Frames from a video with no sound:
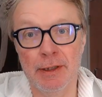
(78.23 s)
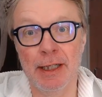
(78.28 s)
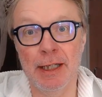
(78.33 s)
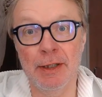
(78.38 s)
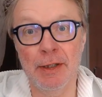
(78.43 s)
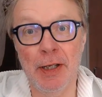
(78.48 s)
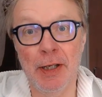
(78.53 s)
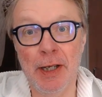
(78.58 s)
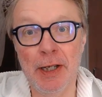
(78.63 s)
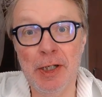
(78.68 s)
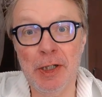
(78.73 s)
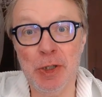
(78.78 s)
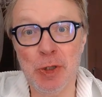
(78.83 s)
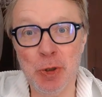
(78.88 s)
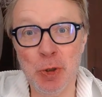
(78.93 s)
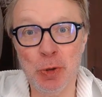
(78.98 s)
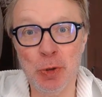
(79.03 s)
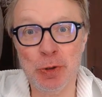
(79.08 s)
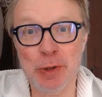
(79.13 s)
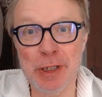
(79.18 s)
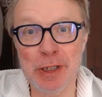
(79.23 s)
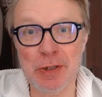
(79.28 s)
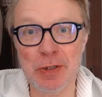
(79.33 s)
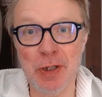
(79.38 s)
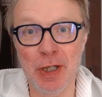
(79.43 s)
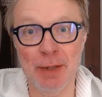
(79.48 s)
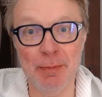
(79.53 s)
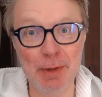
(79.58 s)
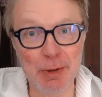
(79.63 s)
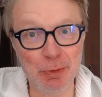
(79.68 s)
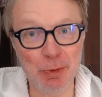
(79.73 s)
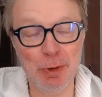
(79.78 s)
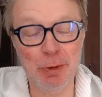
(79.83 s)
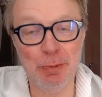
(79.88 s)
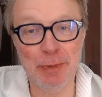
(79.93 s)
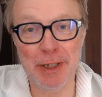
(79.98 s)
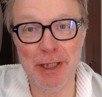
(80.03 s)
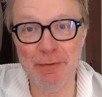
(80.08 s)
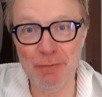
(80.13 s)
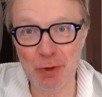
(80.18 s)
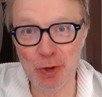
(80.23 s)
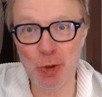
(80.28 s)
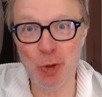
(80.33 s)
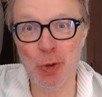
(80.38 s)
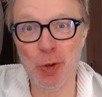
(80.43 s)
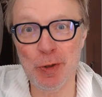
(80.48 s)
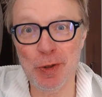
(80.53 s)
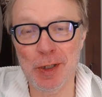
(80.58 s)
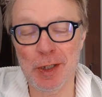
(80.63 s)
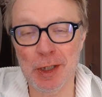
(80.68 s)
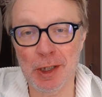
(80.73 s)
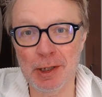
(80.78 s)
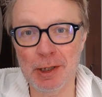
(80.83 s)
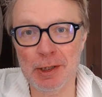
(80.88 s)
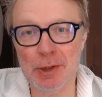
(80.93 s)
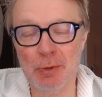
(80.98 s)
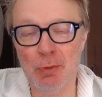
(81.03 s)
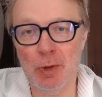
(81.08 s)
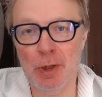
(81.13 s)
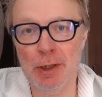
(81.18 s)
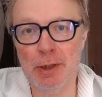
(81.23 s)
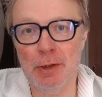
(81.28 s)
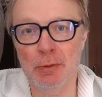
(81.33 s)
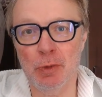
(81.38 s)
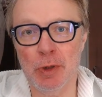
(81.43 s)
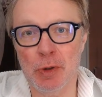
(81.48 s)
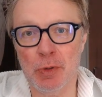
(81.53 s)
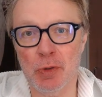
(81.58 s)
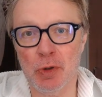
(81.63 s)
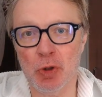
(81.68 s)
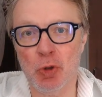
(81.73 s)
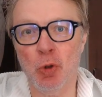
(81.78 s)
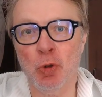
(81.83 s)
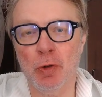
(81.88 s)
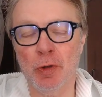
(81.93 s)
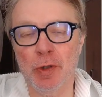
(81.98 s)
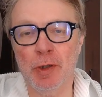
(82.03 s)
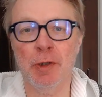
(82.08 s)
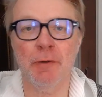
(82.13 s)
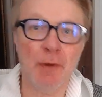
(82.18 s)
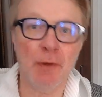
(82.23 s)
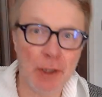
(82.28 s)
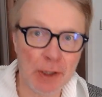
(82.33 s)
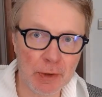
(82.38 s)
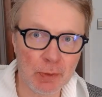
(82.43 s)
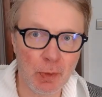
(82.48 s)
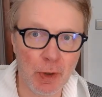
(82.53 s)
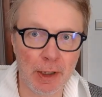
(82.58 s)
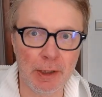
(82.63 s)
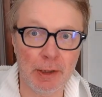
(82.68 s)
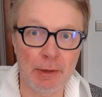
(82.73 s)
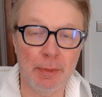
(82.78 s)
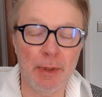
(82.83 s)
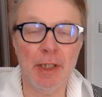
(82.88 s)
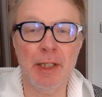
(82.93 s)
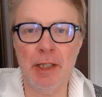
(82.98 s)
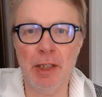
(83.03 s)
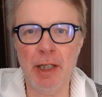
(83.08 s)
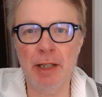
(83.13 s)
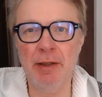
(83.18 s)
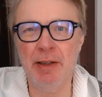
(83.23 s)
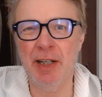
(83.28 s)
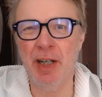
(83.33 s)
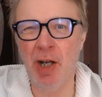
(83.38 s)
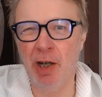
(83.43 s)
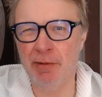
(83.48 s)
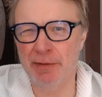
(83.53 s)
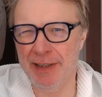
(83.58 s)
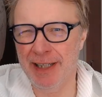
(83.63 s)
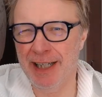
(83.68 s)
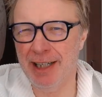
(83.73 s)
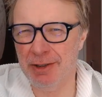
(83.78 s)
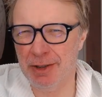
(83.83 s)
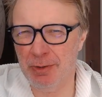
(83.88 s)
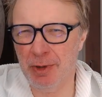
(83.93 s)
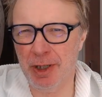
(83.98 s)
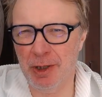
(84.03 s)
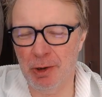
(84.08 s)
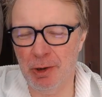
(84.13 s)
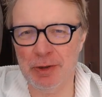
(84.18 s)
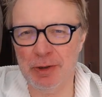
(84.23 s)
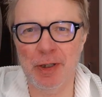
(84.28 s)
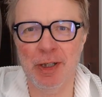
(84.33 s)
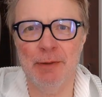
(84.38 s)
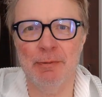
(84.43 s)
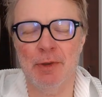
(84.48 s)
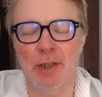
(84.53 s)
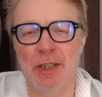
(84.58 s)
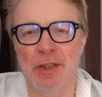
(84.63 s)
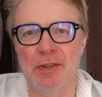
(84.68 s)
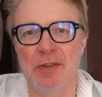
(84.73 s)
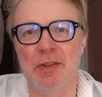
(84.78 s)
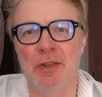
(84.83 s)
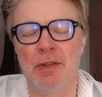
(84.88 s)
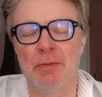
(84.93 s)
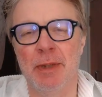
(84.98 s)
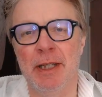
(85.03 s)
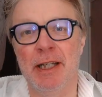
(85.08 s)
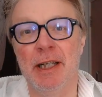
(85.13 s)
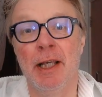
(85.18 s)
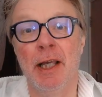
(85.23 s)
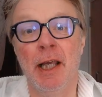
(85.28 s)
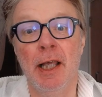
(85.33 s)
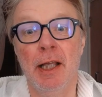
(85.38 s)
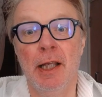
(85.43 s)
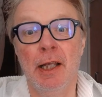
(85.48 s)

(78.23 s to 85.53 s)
And they're getting shorter each time. This one will be even shorter than the last one, which was shorter than the first one. But then I think half an hour is quite a long time to listen to me.